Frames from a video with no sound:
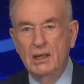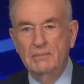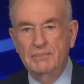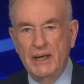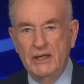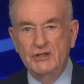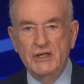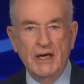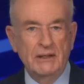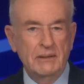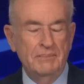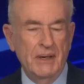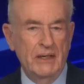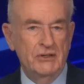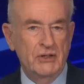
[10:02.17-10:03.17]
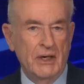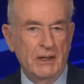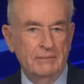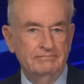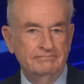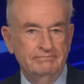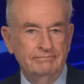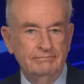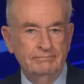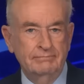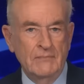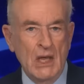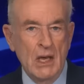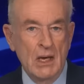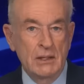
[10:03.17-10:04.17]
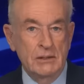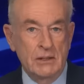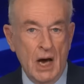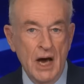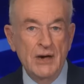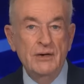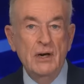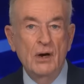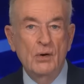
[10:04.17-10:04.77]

paycheck to paycheck. Done